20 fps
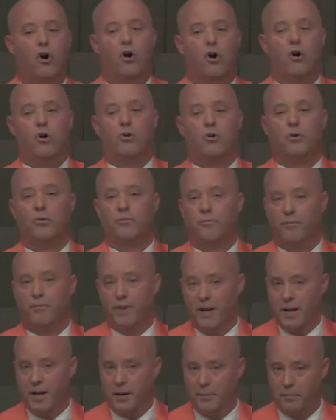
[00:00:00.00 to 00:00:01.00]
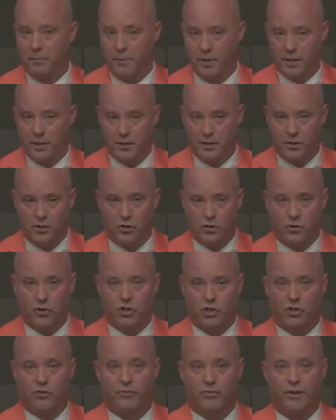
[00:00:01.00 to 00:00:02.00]
and eternal life
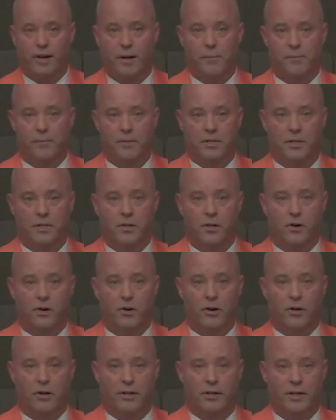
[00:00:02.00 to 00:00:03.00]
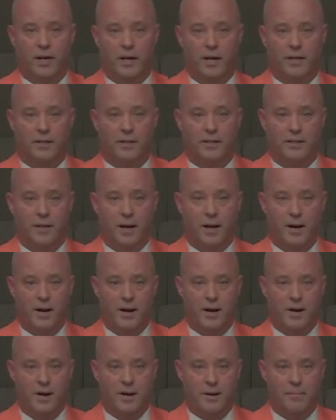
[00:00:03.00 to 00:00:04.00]
through made possible through
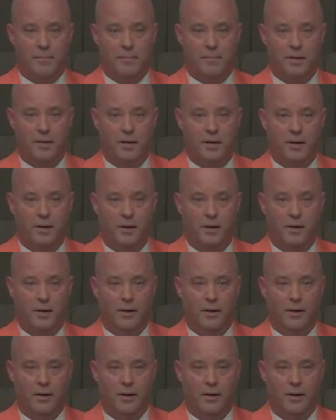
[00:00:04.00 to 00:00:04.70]
that sacrifice.